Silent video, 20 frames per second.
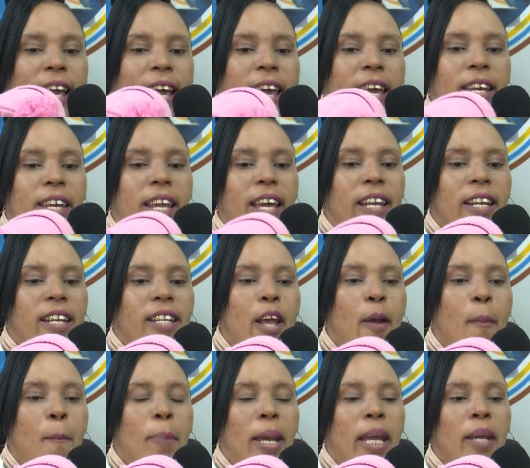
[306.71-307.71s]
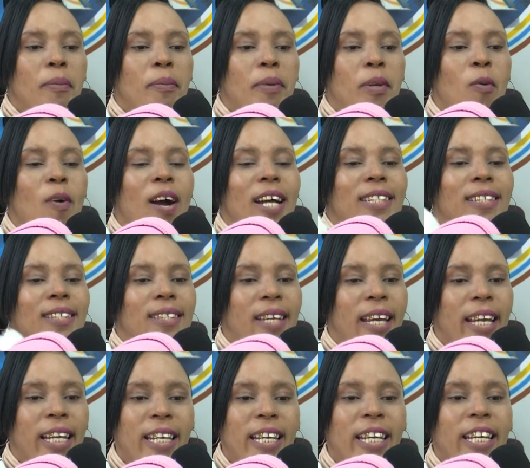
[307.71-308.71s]
And then the baby was
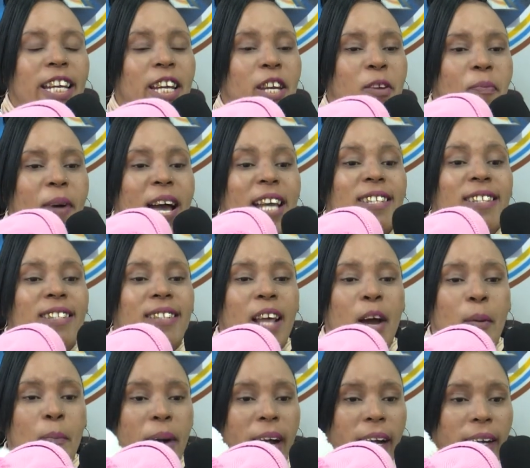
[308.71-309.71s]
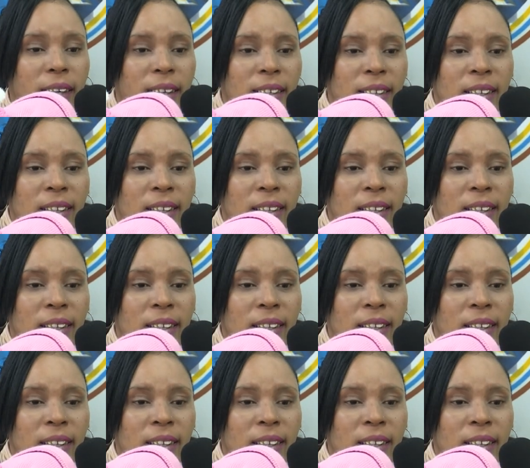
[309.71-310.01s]
turning in my stomach.